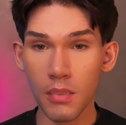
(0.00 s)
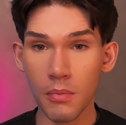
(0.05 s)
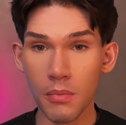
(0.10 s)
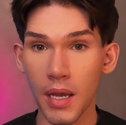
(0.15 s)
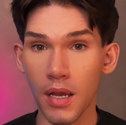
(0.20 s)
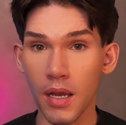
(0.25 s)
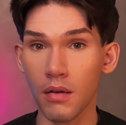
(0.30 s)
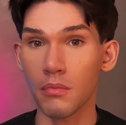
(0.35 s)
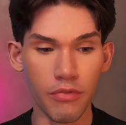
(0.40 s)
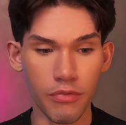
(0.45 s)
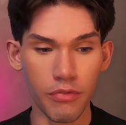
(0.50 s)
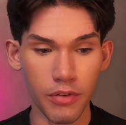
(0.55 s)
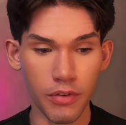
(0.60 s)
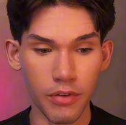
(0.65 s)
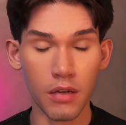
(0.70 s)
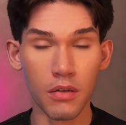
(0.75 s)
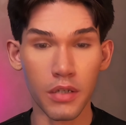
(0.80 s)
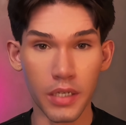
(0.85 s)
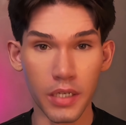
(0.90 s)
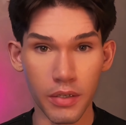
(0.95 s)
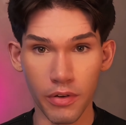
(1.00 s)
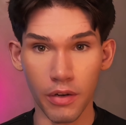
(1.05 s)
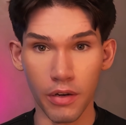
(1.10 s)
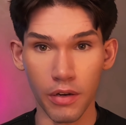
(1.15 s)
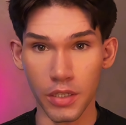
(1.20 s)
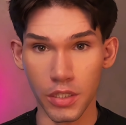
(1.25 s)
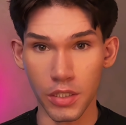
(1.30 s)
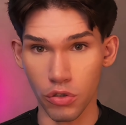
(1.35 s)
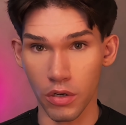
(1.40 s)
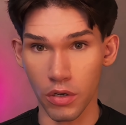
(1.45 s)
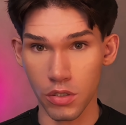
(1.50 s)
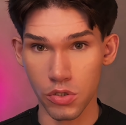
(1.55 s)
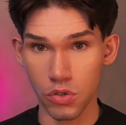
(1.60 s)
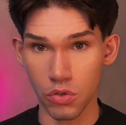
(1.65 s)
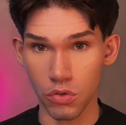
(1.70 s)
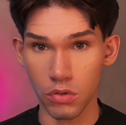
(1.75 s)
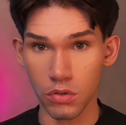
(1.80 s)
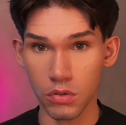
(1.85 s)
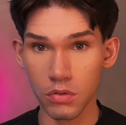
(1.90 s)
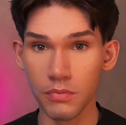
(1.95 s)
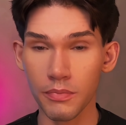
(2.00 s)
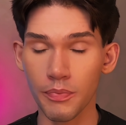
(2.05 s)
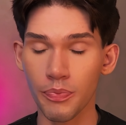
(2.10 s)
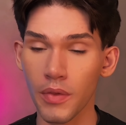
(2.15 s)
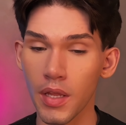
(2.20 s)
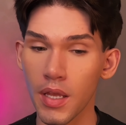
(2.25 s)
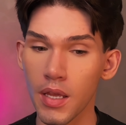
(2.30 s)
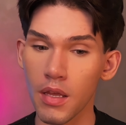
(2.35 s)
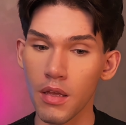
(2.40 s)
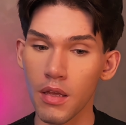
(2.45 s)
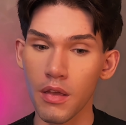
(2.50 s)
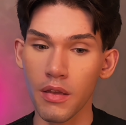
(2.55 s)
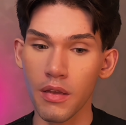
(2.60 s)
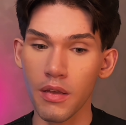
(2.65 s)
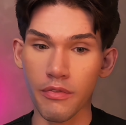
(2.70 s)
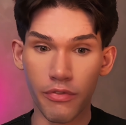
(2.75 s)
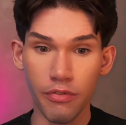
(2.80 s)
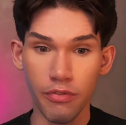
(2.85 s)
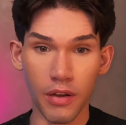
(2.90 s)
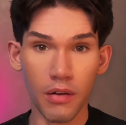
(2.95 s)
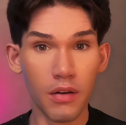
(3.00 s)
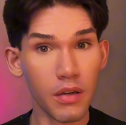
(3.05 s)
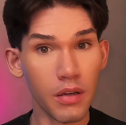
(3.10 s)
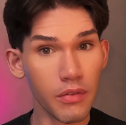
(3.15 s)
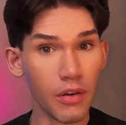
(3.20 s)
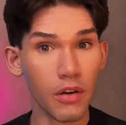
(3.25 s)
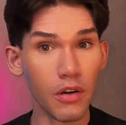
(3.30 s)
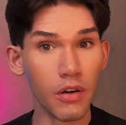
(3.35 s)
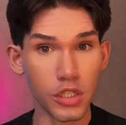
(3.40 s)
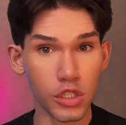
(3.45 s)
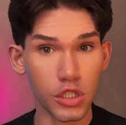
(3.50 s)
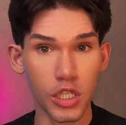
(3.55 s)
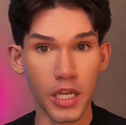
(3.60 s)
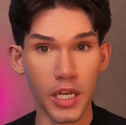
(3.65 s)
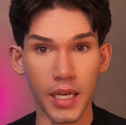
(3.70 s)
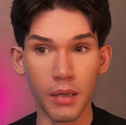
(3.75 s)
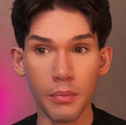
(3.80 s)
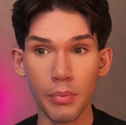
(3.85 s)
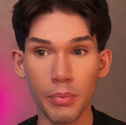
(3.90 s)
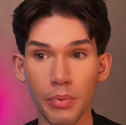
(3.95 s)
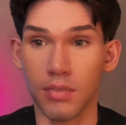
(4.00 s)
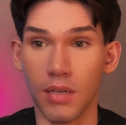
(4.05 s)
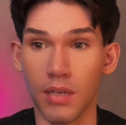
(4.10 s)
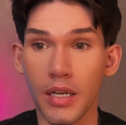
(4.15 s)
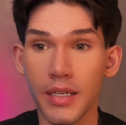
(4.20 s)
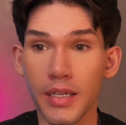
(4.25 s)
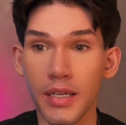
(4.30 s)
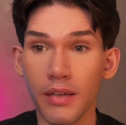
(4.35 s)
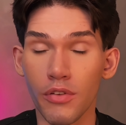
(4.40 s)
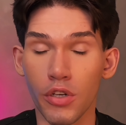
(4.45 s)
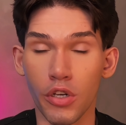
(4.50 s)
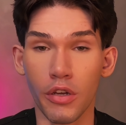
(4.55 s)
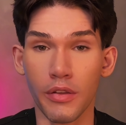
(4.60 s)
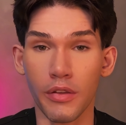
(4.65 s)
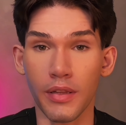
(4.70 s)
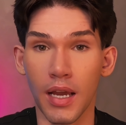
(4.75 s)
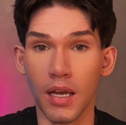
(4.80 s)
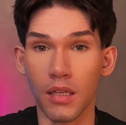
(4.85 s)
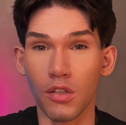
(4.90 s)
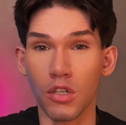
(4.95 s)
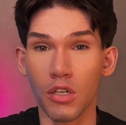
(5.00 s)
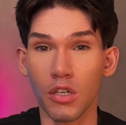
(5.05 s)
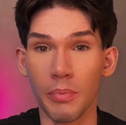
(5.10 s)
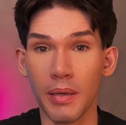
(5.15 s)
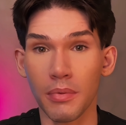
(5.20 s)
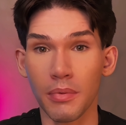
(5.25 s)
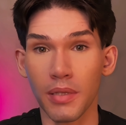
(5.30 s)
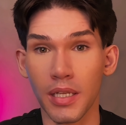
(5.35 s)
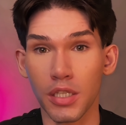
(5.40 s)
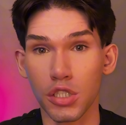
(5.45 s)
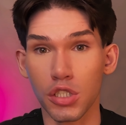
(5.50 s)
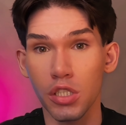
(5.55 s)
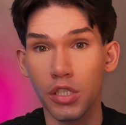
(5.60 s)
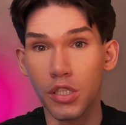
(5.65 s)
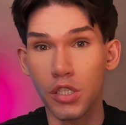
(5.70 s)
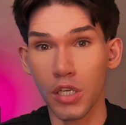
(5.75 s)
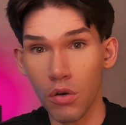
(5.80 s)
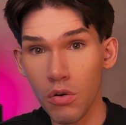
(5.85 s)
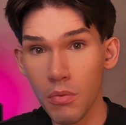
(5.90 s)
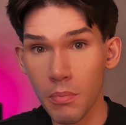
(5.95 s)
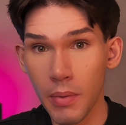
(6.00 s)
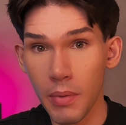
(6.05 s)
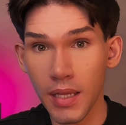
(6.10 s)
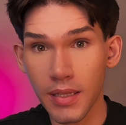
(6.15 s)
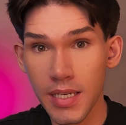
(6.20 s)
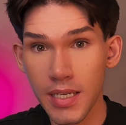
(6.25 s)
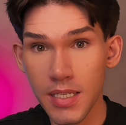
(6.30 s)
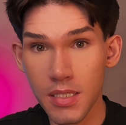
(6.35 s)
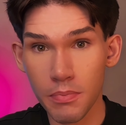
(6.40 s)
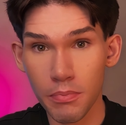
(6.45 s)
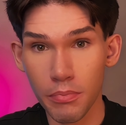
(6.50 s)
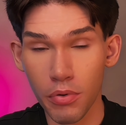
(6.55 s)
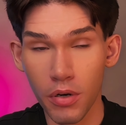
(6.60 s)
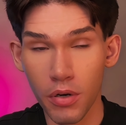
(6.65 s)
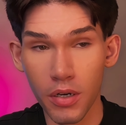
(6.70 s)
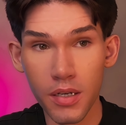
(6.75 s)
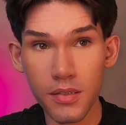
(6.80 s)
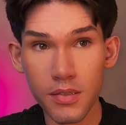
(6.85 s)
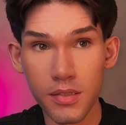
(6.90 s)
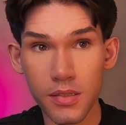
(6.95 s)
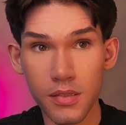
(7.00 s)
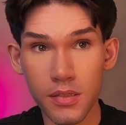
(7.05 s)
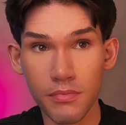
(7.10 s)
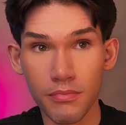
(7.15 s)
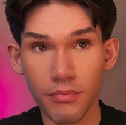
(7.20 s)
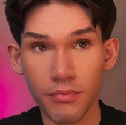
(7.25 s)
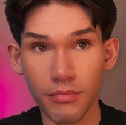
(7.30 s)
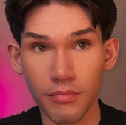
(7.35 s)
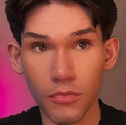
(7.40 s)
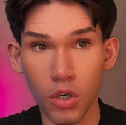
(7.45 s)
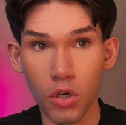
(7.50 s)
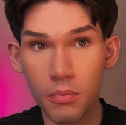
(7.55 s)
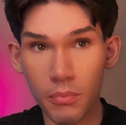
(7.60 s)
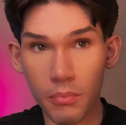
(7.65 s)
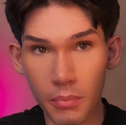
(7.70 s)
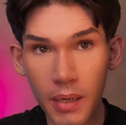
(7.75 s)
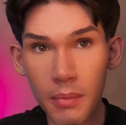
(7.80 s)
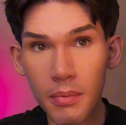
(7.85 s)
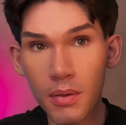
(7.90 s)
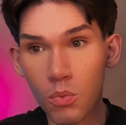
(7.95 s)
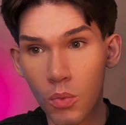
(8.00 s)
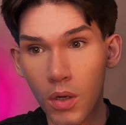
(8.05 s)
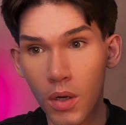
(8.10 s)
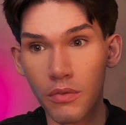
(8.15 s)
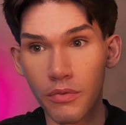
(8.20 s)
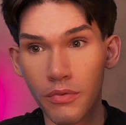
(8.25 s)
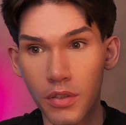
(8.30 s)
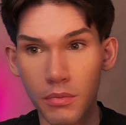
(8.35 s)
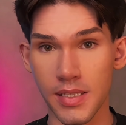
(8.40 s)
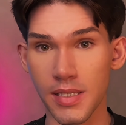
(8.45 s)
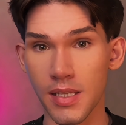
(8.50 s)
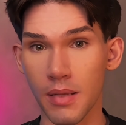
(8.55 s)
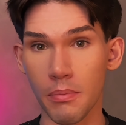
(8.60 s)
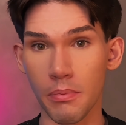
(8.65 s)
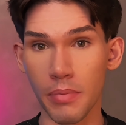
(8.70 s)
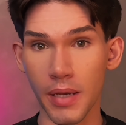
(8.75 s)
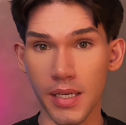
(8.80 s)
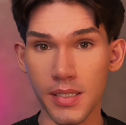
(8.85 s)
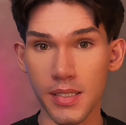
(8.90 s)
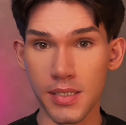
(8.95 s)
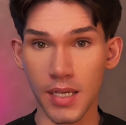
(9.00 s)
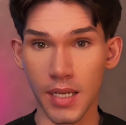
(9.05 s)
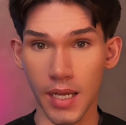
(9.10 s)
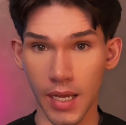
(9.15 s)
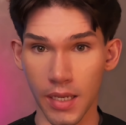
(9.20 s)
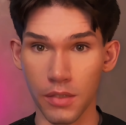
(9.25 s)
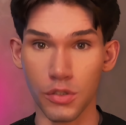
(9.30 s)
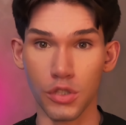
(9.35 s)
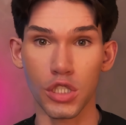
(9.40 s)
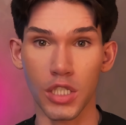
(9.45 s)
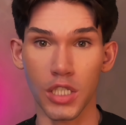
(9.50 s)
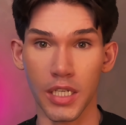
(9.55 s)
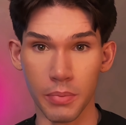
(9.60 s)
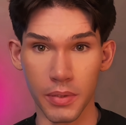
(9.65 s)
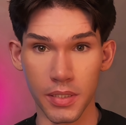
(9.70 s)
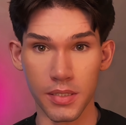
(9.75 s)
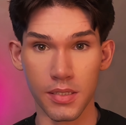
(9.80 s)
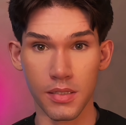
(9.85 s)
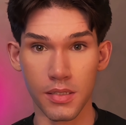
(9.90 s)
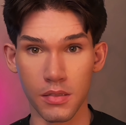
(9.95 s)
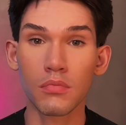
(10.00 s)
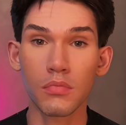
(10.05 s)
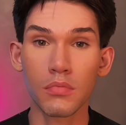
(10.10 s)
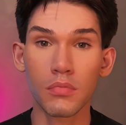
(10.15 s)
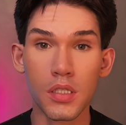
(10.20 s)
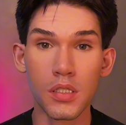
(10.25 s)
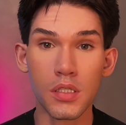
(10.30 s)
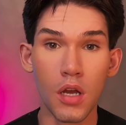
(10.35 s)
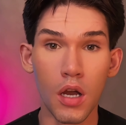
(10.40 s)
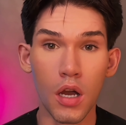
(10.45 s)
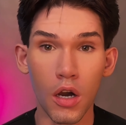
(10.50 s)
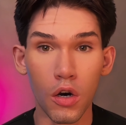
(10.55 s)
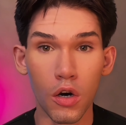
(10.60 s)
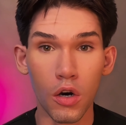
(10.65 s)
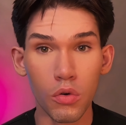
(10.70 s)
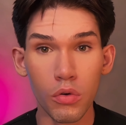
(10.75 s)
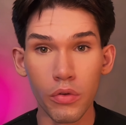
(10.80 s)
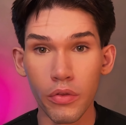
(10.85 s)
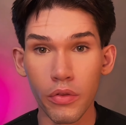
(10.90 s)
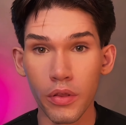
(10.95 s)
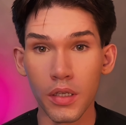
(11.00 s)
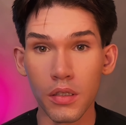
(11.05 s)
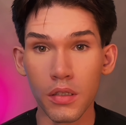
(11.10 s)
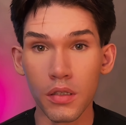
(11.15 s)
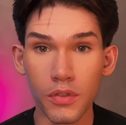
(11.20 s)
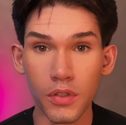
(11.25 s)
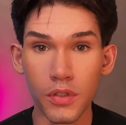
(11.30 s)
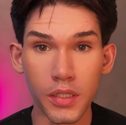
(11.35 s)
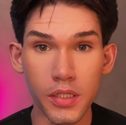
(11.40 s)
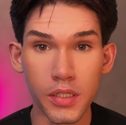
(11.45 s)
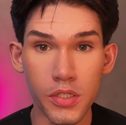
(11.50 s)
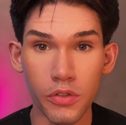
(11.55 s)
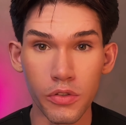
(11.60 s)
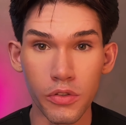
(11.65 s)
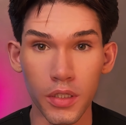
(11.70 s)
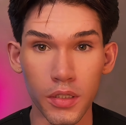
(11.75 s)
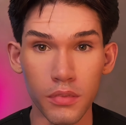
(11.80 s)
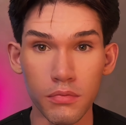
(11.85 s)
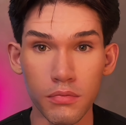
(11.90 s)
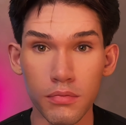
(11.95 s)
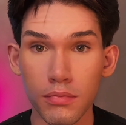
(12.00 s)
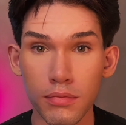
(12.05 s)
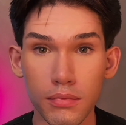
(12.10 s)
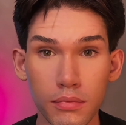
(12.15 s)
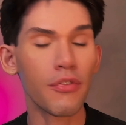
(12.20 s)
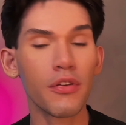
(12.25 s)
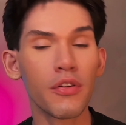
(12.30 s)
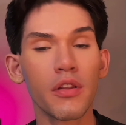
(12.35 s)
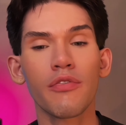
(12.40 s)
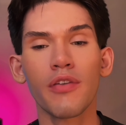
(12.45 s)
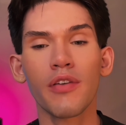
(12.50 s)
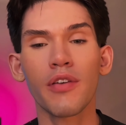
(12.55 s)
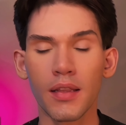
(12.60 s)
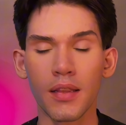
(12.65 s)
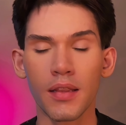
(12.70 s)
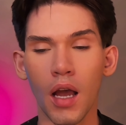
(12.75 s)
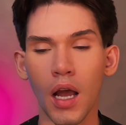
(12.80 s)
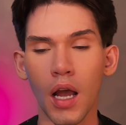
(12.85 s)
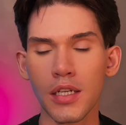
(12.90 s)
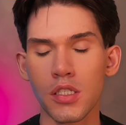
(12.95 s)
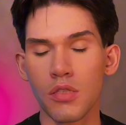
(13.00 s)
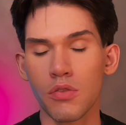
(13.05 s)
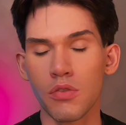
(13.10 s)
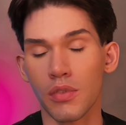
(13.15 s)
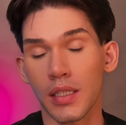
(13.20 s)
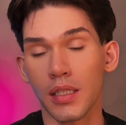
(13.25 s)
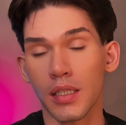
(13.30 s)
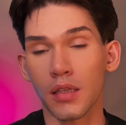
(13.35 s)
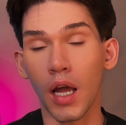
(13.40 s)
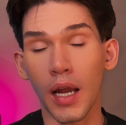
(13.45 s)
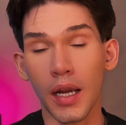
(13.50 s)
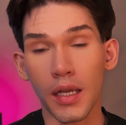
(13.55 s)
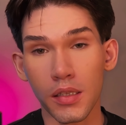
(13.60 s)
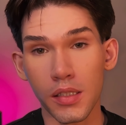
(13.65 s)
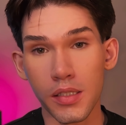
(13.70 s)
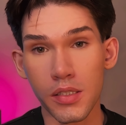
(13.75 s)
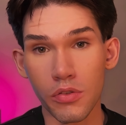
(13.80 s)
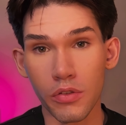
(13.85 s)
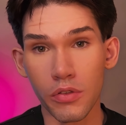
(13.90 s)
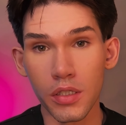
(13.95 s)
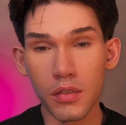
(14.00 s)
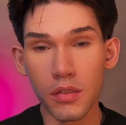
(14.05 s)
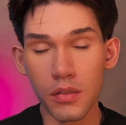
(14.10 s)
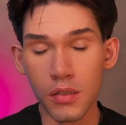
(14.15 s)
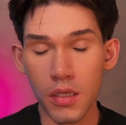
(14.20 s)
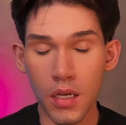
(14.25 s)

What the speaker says: about very, very drugstore, very, very cheap. I don't even know that a lot of people actually know about these products. Oh, maybe one of them is the best and cheapest. This whole thing of glycerin, but the fact that I just really like glycerin,